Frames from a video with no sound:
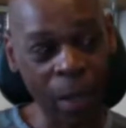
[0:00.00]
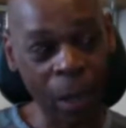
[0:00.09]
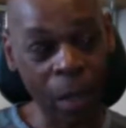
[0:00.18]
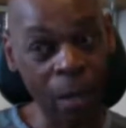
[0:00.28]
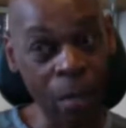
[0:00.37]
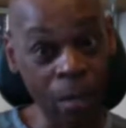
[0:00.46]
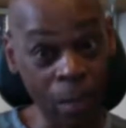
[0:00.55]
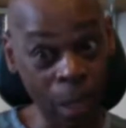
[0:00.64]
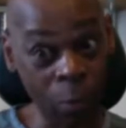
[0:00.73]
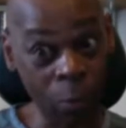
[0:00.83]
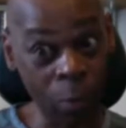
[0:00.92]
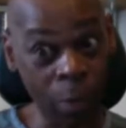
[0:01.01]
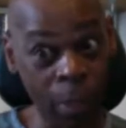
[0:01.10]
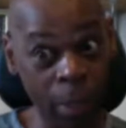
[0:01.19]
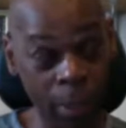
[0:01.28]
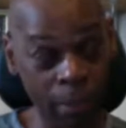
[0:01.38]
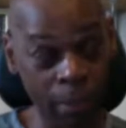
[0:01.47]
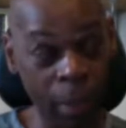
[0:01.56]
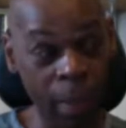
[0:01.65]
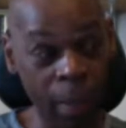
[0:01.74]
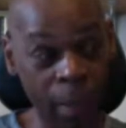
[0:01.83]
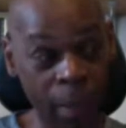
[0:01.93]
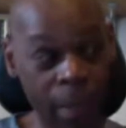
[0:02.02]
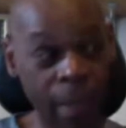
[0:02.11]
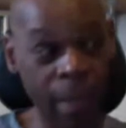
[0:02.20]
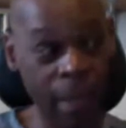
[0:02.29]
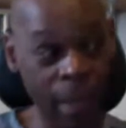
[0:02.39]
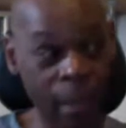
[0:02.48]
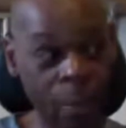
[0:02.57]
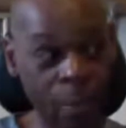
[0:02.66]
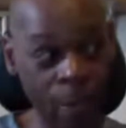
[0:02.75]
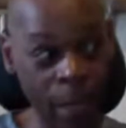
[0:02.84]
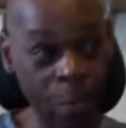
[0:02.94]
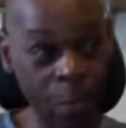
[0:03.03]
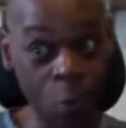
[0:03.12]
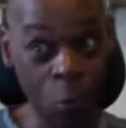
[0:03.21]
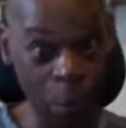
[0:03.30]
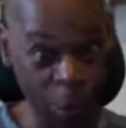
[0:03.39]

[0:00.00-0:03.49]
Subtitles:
"Oh, there's Rodney. Yeah. Oh, yeah. Oh, and